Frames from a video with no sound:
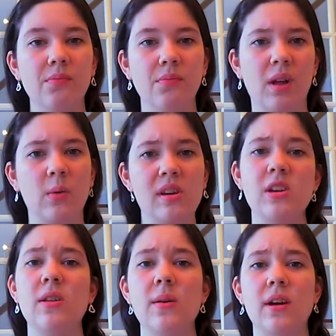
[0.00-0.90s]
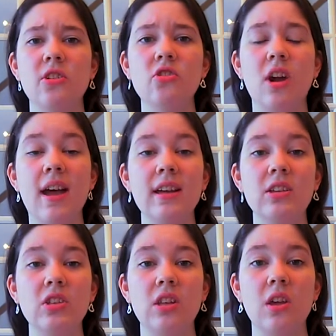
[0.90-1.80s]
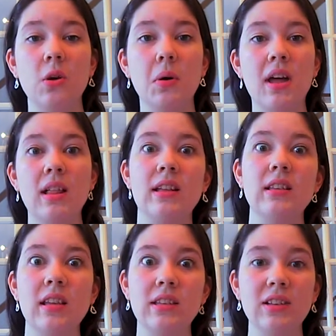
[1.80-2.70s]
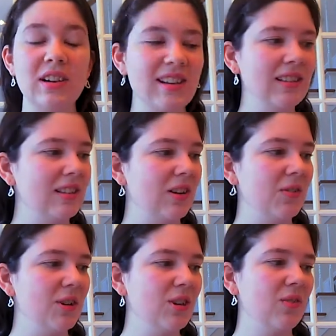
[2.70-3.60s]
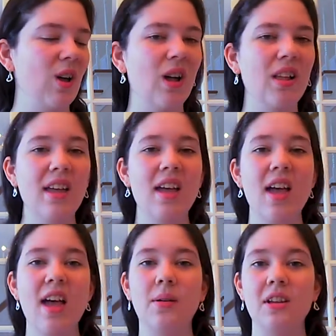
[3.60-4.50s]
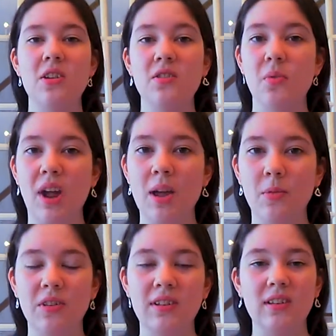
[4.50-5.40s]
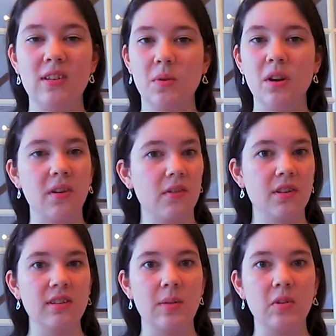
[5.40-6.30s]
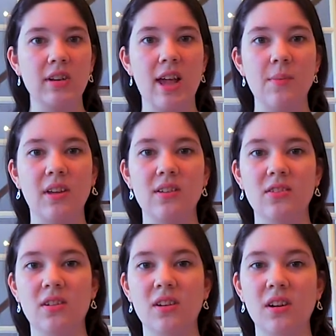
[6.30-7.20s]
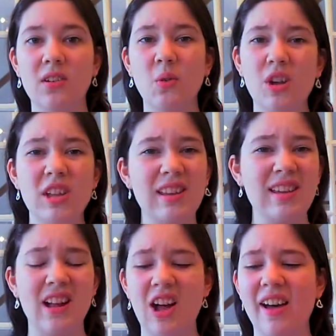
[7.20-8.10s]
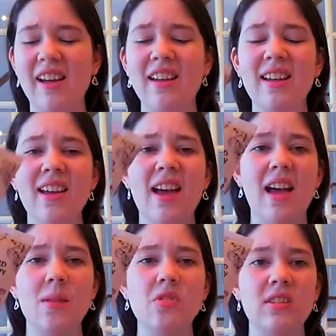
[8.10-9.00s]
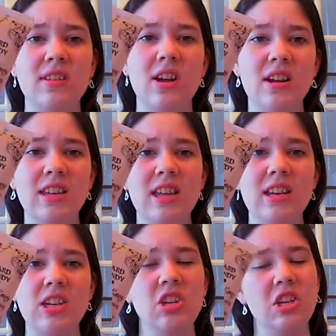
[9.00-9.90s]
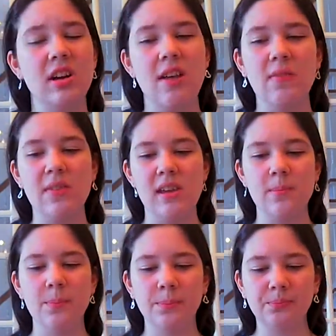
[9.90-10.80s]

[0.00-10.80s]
about a week ago that I wanted to try. So let's get started. So first of all, I'm going to use a primer. This is perfect for the summertime because you're oily and hot. I'm using the Hard Candy Sheer Envy.